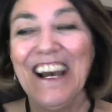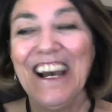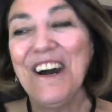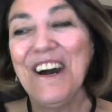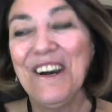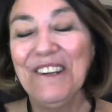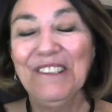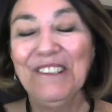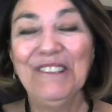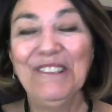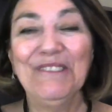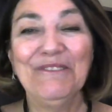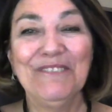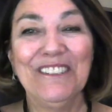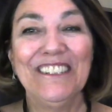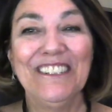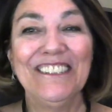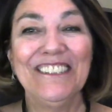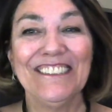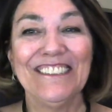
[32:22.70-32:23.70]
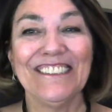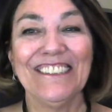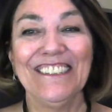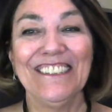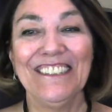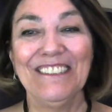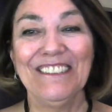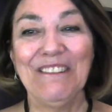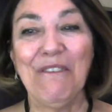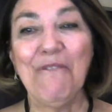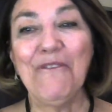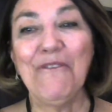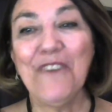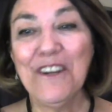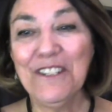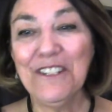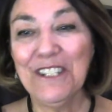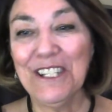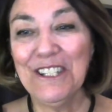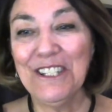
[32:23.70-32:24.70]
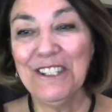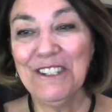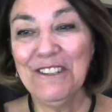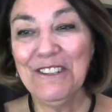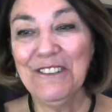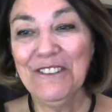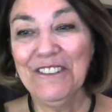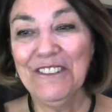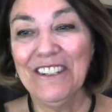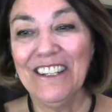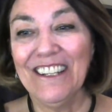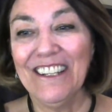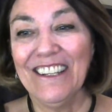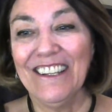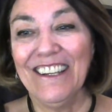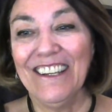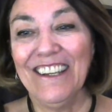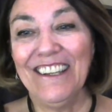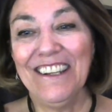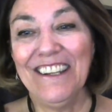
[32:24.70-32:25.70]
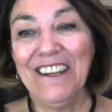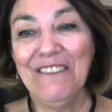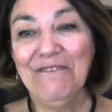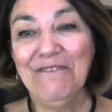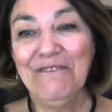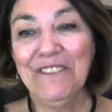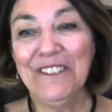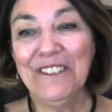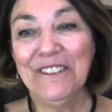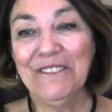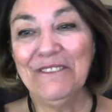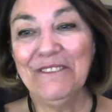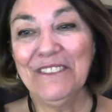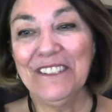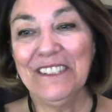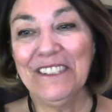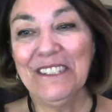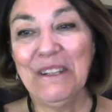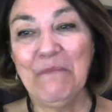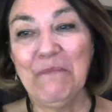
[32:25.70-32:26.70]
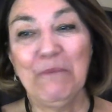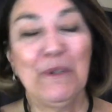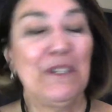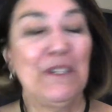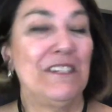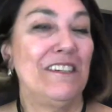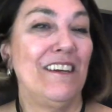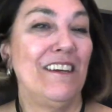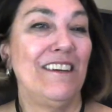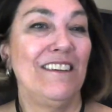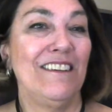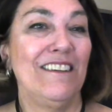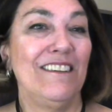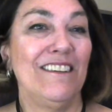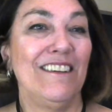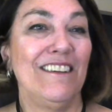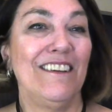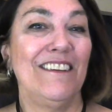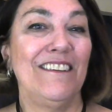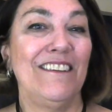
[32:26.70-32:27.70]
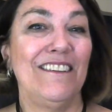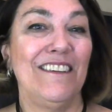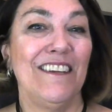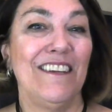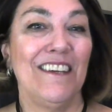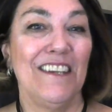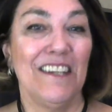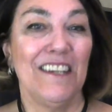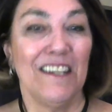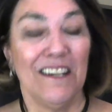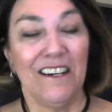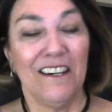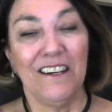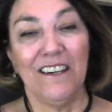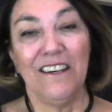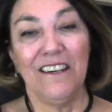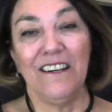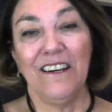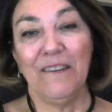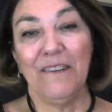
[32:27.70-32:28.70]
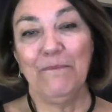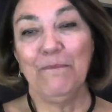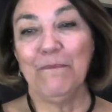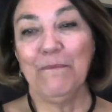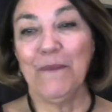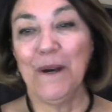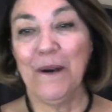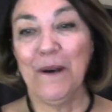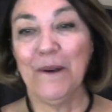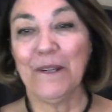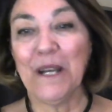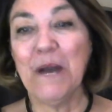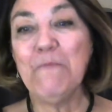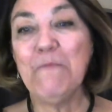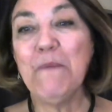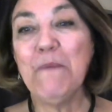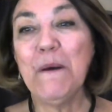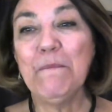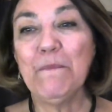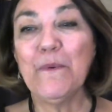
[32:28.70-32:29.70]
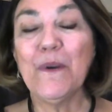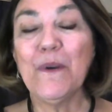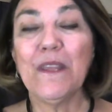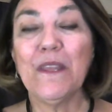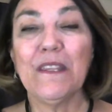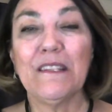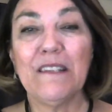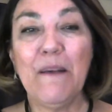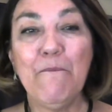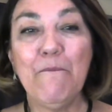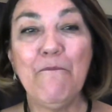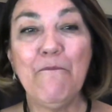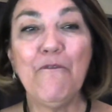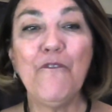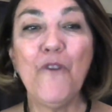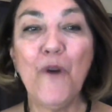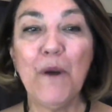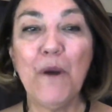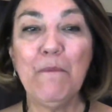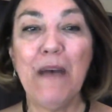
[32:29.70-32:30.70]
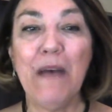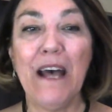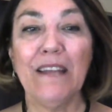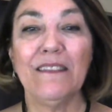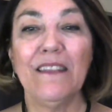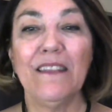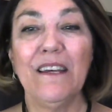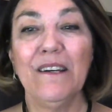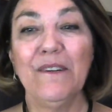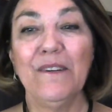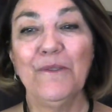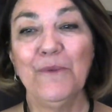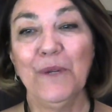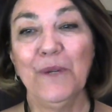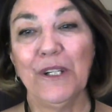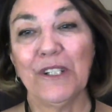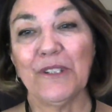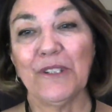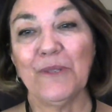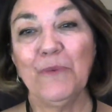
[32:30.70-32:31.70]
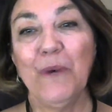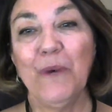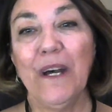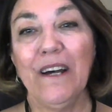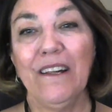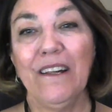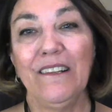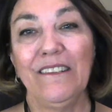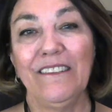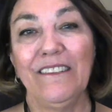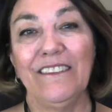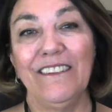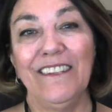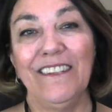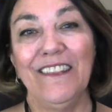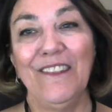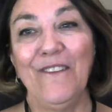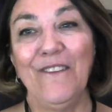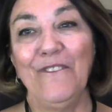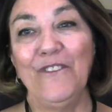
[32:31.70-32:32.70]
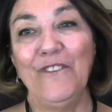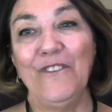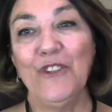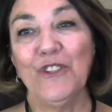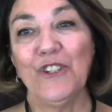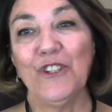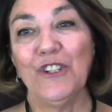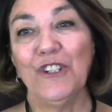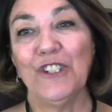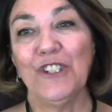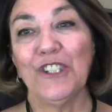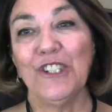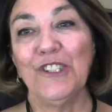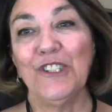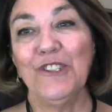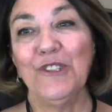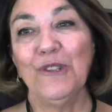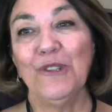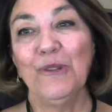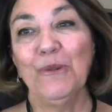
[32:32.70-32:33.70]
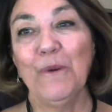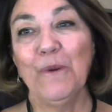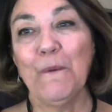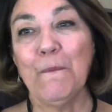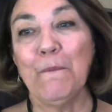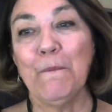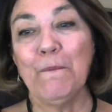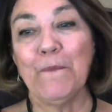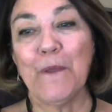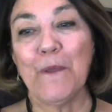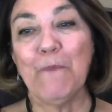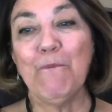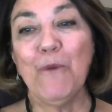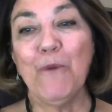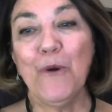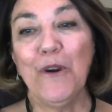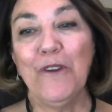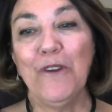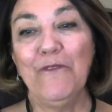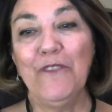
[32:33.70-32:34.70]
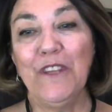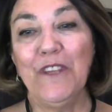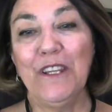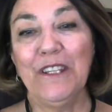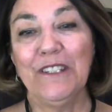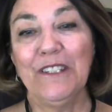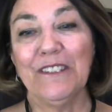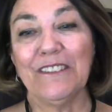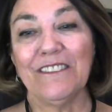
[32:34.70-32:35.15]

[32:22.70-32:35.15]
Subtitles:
It was fun to do, and I really, really appreciate it. And I'll come up with some format that works well in the future to do more of these.